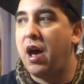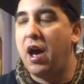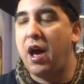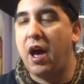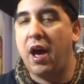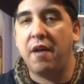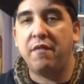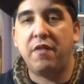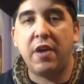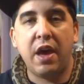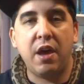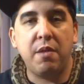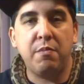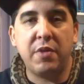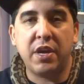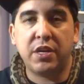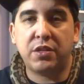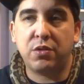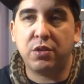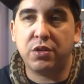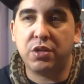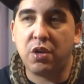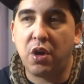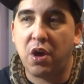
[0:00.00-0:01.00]
I've had
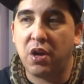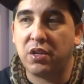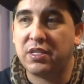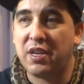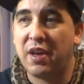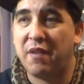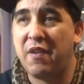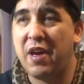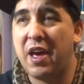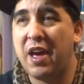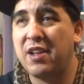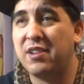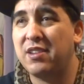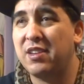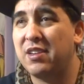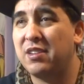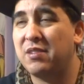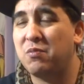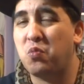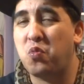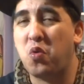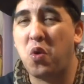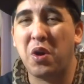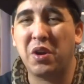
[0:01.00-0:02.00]
mixed results. I've had
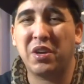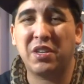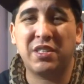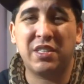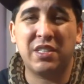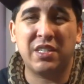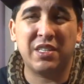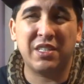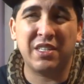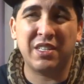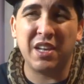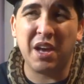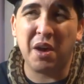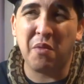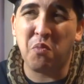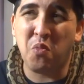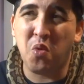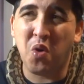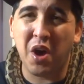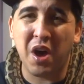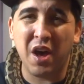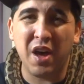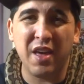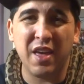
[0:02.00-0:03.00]
it work
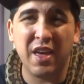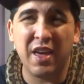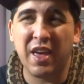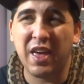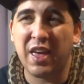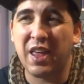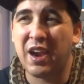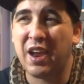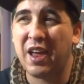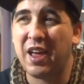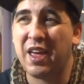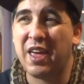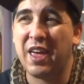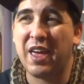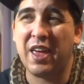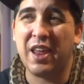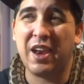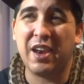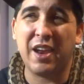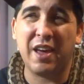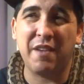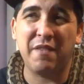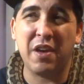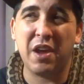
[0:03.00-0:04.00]
somewhat, and I
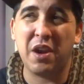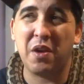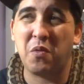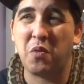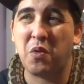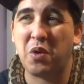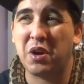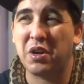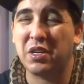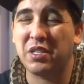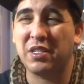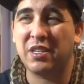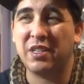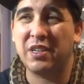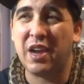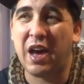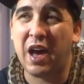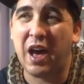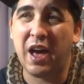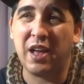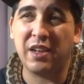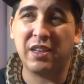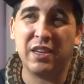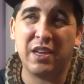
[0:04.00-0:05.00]
and I've had it work
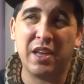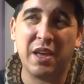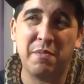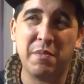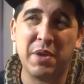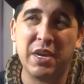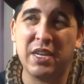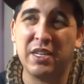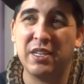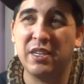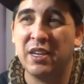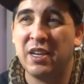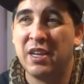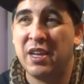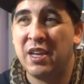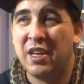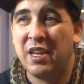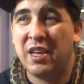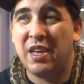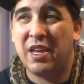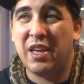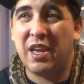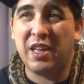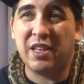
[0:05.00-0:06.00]
not. I mean,
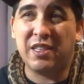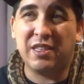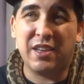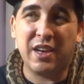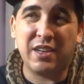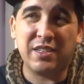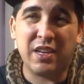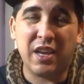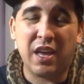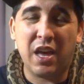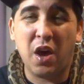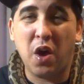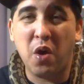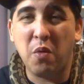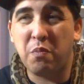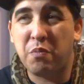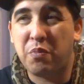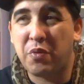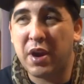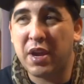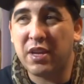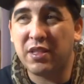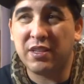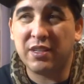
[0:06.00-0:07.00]
it does it help
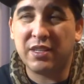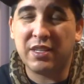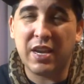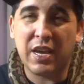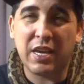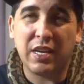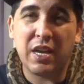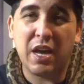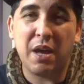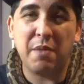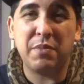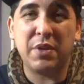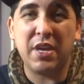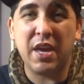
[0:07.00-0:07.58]
break the snake up?